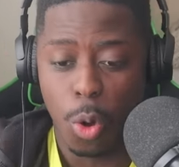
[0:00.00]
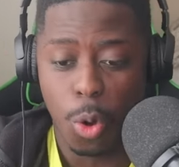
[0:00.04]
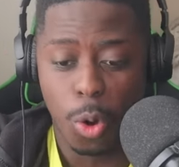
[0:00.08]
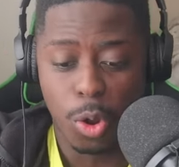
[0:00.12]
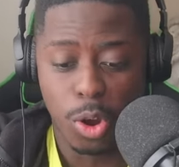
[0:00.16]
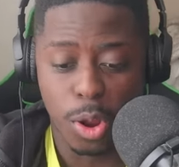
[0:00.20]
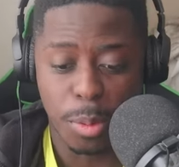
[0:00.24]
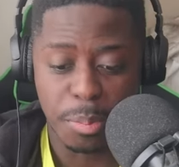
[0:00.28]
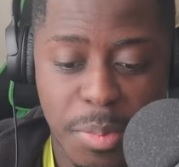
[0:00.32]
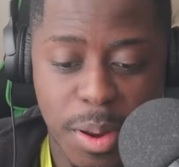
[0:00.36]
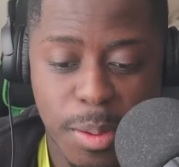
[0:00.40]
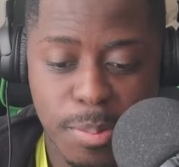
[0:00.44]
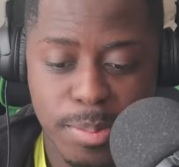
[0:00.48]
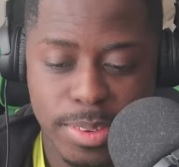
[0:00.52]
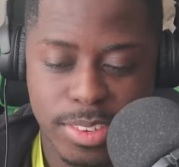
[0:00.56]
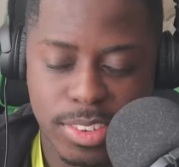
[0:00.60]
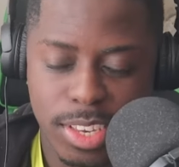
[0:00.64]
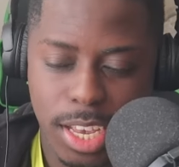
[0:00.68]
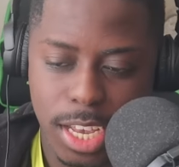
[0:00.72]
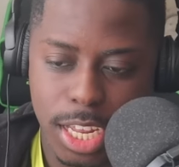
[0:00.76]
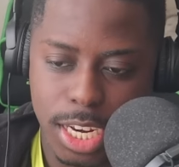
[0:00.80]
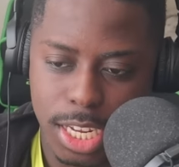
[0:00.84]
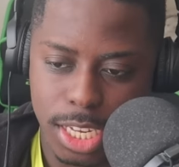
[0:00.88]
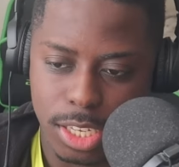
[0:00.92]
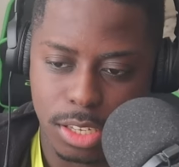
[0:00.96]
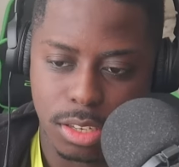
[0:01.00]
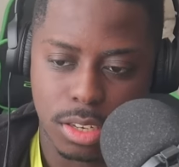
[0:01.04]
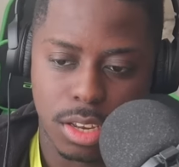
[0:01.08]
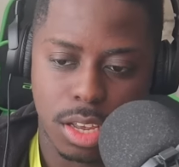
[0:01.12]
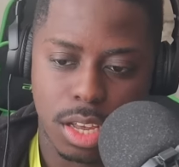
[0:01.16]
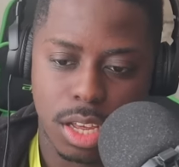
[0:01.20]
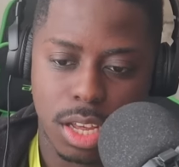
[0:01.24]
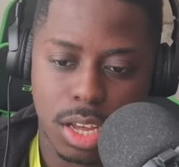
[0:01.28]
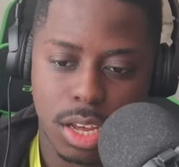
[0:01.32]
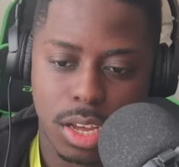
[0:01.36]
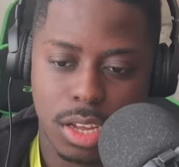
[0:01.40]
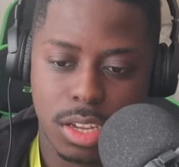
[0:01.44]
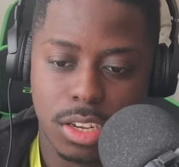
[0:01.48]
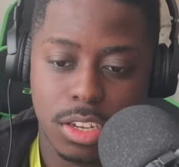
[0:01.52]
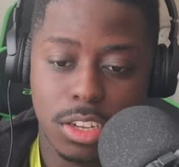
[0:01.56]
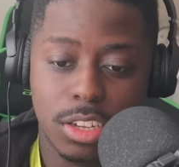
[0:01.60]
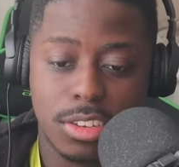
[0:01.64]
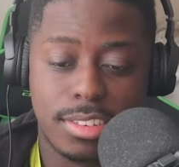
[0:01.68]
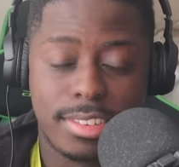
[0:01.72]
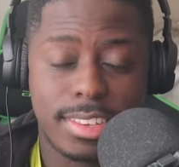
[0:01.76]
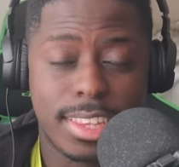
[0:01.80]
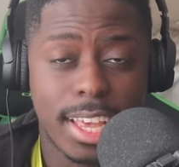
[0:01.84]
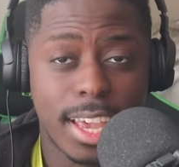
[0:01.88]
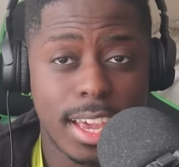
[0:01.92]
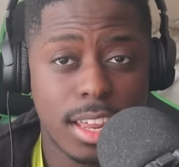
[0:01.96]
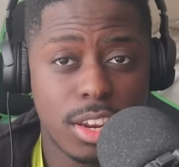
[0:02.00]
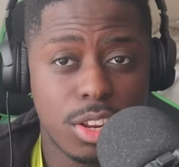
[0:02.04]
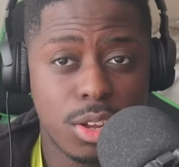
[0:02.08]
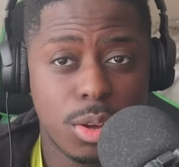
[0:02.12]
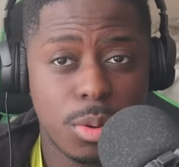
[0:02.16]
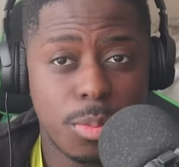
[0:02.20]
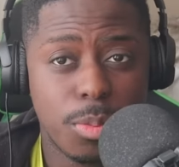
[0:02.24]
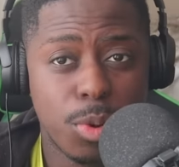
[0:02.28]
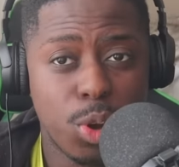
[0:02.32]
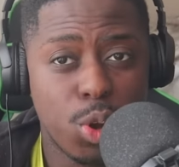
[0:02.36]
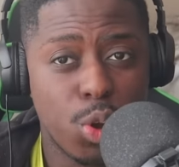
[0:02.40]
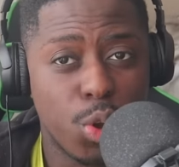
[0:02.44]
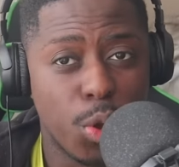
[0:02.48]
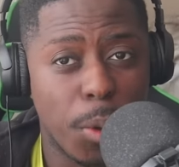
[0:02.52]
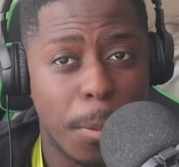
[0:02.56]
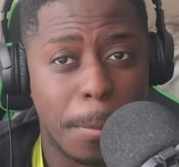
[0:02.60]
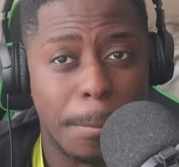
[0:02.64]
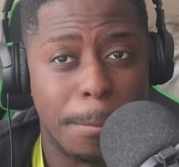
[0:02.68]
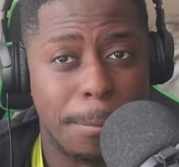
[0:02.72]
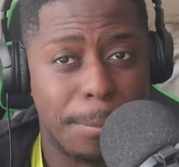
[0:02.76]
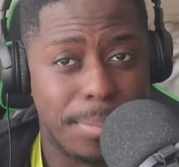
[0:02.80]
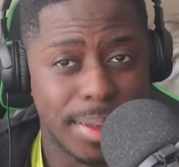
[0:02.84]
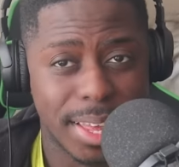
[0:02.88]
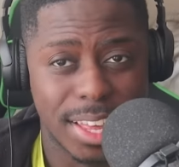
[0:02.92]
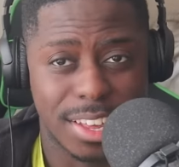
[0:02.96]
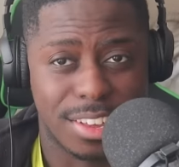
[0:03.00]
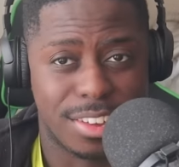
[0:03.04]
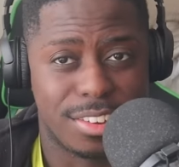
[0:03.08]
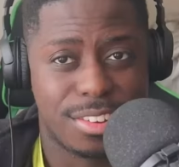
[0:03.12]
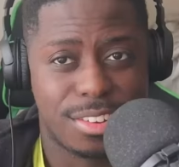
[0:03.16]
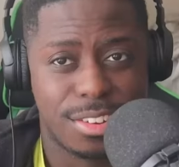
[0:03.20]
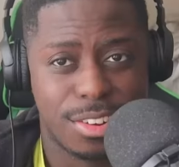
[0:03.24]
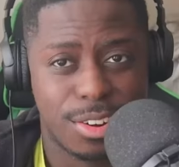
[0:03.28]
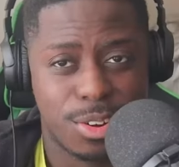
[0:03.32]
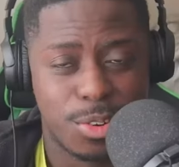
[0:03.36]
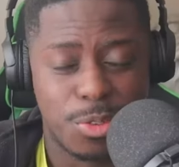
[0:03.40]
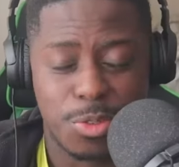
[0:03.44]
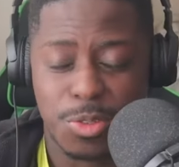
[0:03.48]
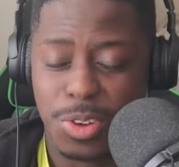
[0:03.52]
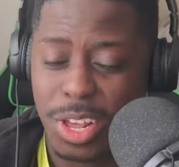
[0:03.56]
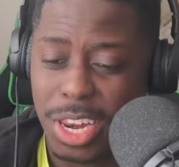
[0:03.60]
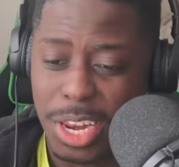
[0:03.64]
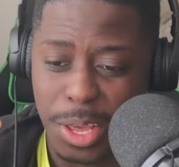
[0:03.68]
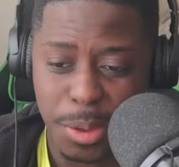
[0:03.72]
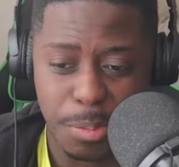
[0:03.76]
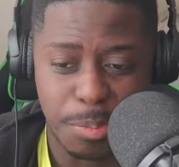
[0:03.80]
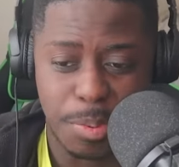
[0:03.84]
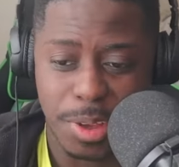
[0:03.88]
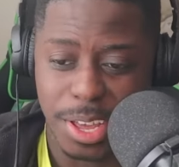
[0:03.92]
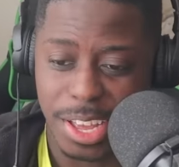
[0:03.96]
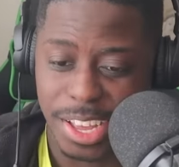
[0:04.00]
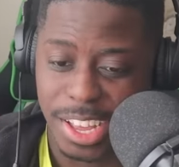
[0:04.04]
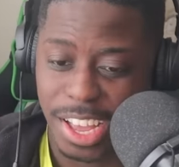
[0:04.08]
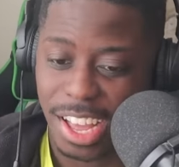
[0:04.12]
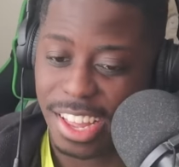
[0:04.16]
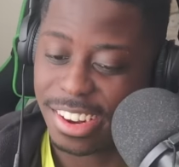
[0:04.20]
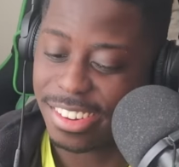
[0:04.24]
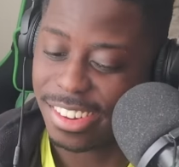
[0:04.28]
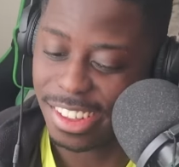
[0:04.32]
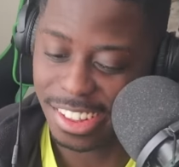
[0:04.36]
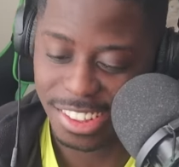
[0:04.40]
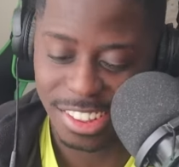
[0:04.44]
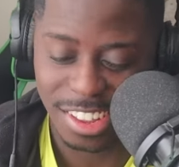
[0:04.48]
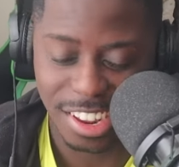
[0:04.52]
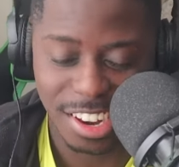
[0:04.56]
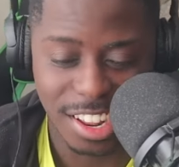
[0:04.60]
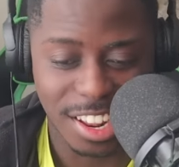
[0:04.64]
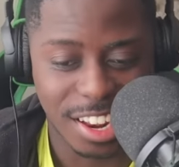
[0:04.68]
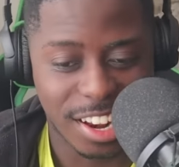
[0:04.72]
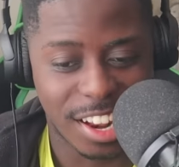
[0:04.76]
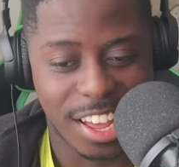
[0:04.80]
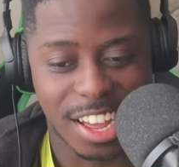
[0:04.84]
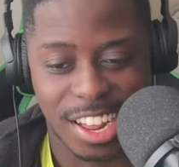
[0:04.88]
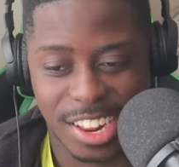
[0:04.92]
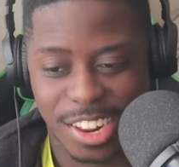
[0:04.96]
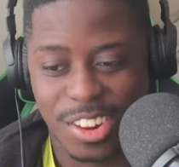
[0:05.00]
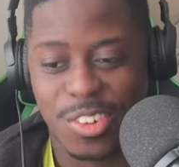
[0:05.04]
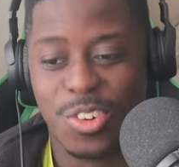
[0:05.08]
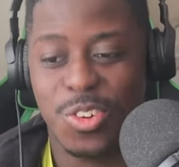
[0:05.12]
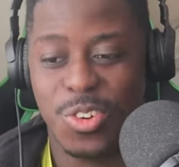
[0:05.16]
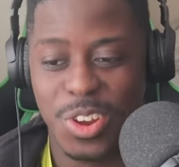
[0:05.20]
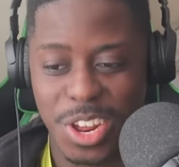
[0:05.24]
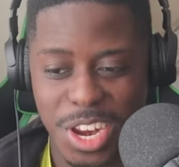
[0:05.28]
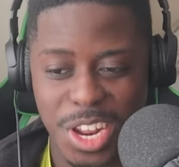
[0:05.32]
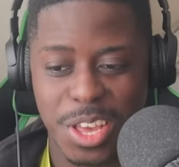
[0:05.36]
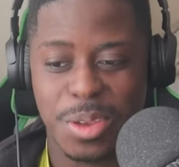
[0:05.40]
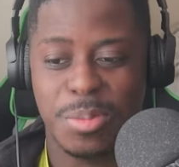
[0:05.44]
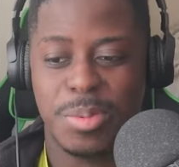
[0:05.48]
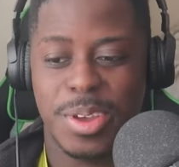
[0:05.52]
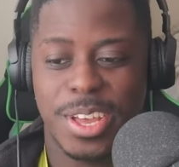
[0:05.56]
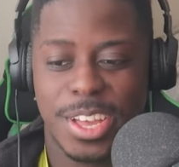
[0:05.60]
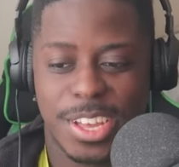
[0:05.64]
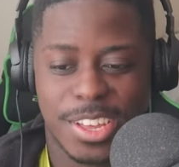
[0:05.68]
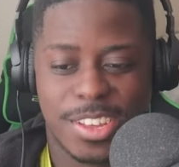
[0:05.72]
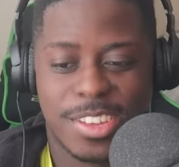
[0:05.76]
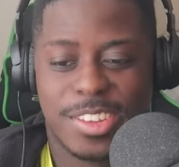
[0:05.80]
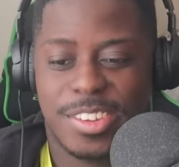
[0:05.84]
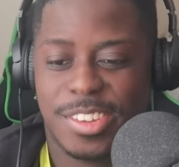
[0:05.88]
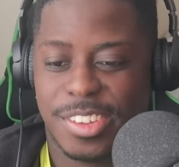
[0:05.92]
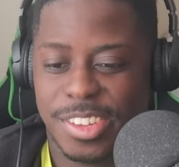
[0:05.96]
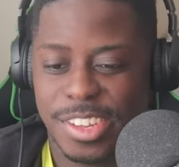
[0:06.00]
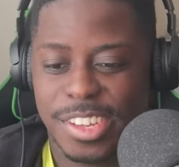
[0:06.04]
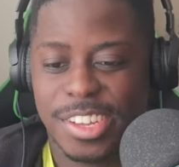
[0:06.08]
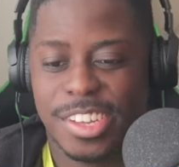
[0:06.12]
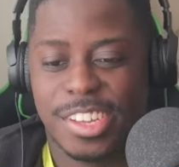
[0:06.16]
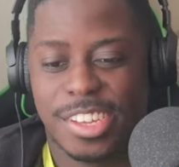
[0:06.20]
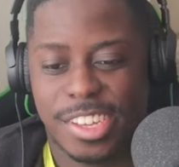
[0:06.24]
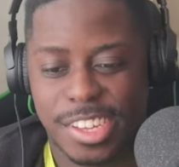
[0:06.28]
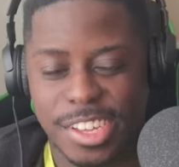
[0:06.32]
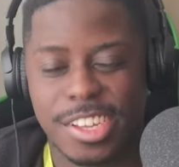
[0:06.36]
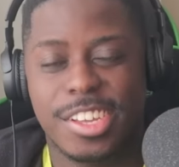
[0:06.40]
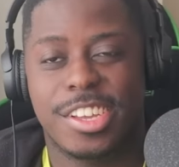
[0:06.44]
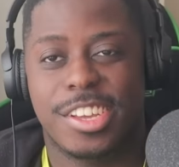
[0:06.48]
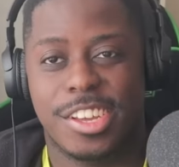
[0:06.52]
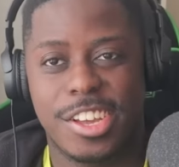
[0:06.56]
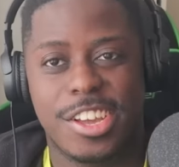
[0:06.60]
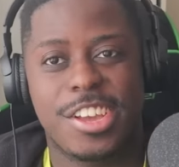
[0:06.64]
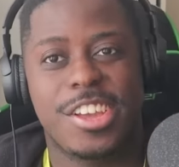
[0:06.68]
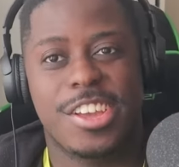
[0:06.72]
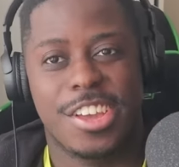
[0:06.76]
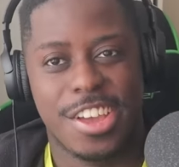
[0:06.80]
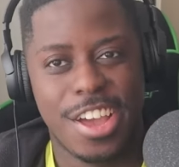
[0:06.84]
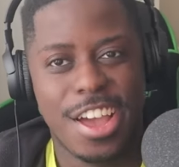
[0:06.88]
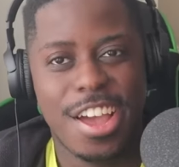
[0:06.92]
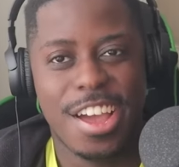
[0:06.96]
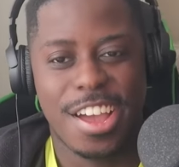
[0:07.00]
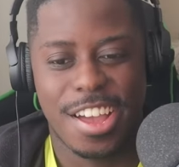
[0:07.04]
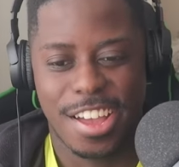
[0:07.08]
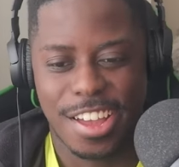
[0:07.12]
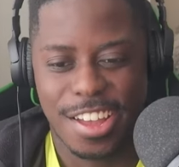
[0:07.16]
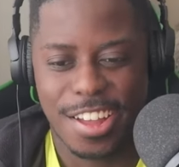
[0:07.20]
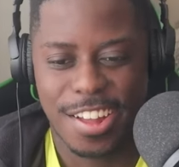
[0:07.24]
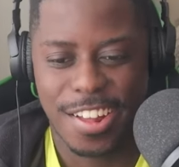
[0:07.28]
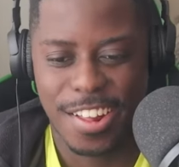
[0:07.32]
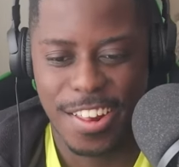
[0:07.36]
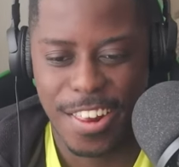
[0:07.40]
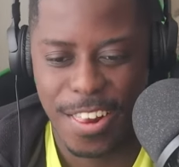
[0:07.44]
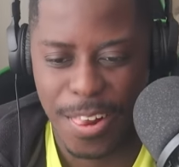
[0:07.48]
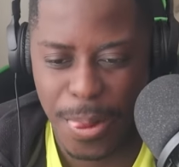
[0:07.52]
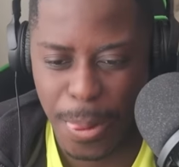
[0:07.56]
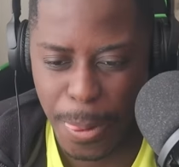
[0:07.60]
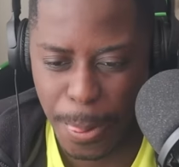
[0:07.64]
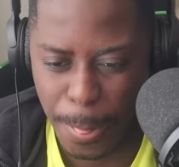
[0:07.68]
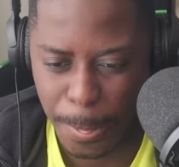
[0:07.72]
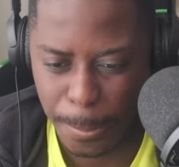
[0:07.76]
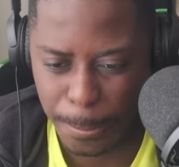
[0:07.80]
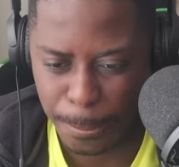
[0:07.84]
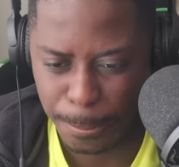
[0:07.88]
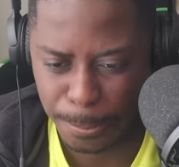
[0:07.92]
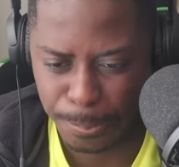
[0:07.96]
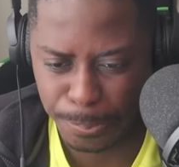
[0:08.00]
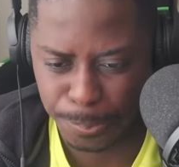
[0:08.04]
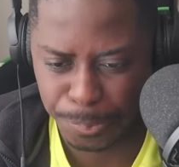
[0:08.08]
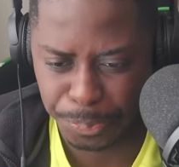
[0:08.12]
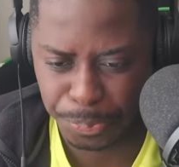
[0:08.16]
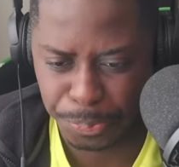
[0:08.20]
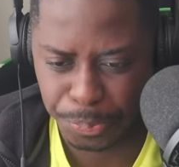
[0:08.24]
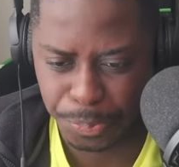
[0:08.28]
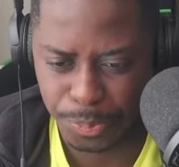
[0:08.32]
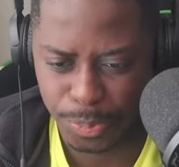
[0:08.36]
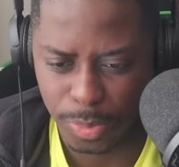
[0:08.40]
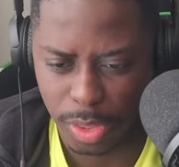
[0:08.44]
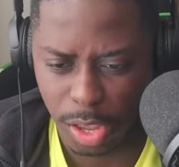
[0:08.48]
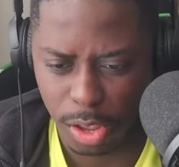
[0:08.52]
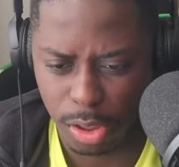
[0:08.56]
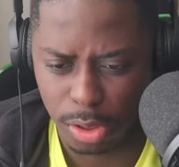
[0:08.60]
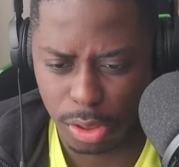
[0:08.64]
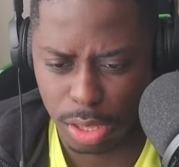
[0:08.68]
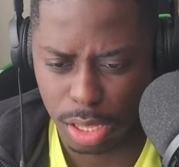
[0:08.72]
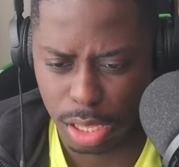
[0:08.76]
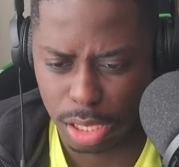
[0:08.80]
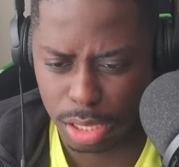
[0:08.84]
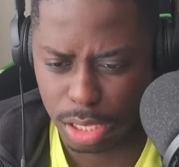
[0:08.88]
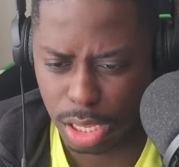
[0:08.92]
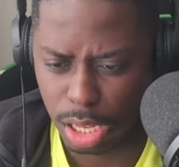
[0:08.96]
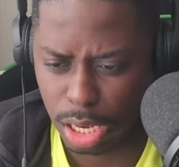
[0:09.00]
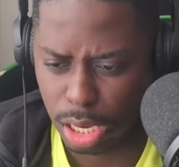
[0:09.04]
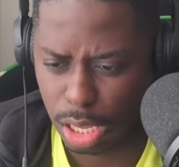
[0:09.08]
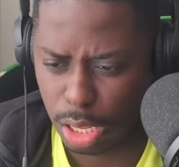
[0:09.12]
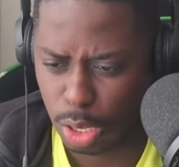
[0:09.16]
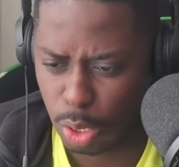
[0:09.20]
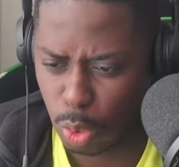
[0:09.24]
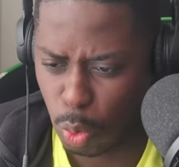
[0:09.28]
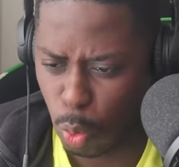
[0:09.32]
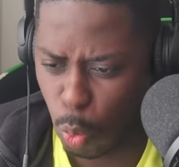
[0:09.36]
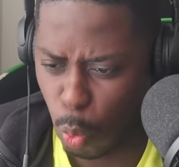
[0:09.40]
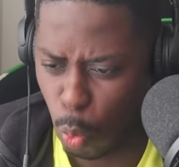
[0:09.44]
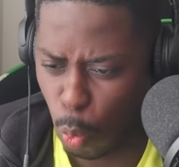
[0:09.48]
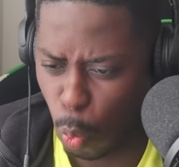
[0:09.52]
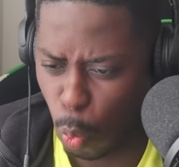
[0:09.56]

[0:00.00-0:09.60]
Hold up, let me say this. The stadium looked big. Really big. I'm not gonna lie. Really big. Yeah. Okay, Talal.